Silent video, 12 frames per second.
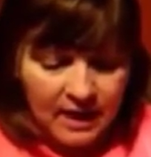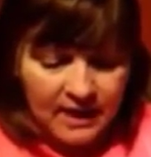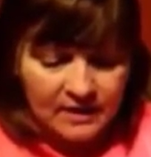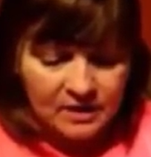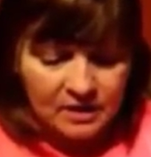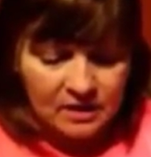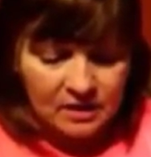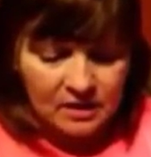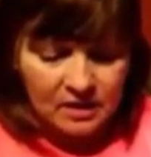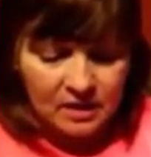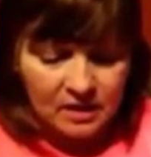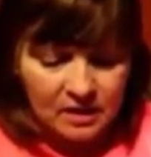And
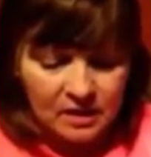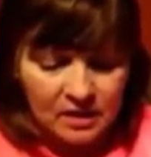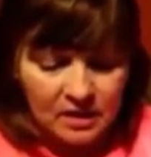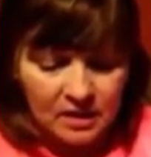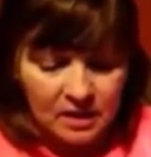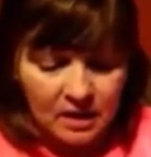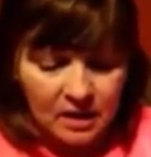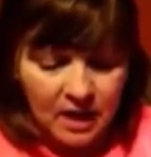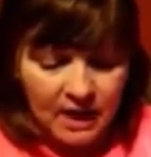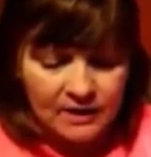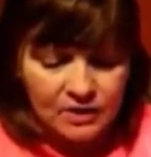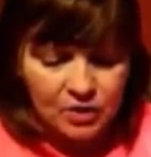
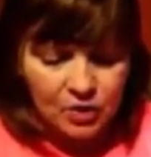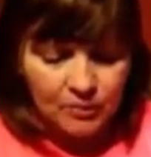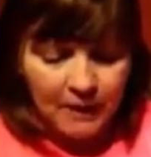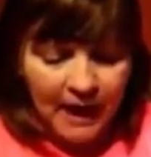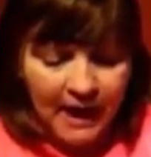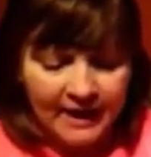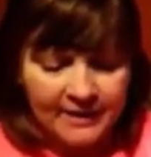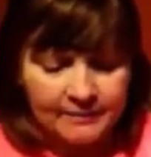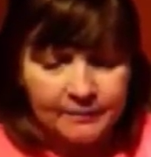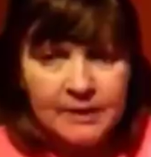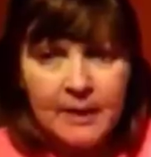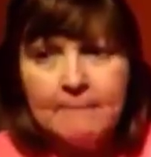I do buy
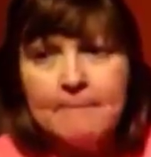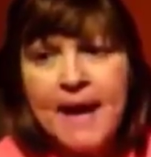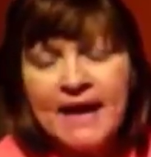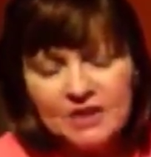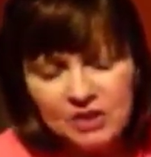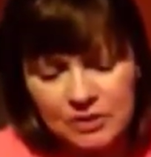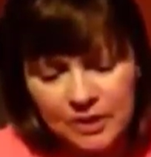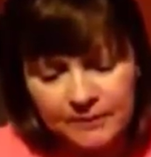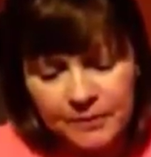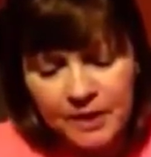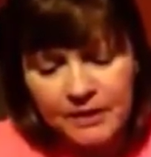mesh.